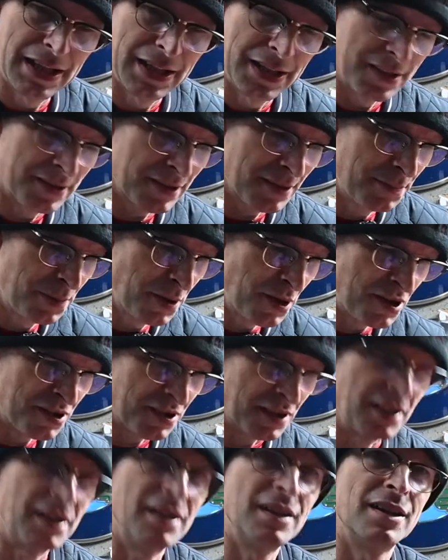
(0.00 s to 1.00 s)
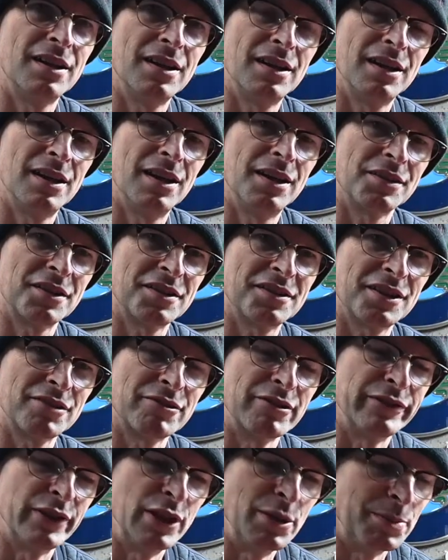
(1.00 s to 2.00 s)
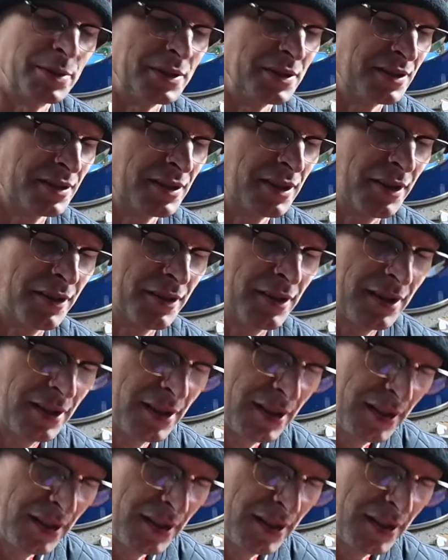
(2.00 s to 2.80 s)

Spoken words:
So I pushed it and the sunroof opened, and I thought,